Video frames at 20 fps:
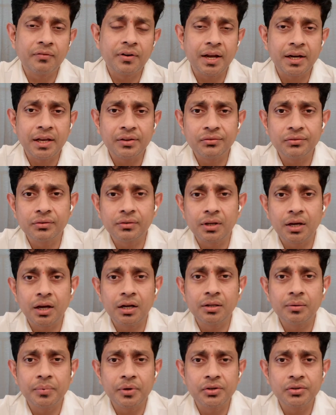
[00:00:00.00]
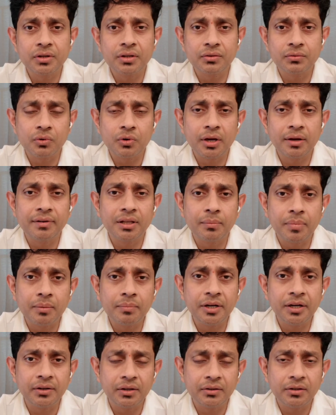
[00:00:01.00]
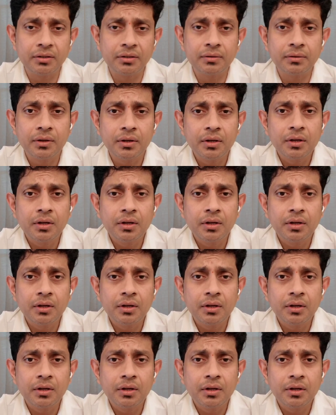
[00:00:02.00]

finance and the patient is okay with a permanent catheter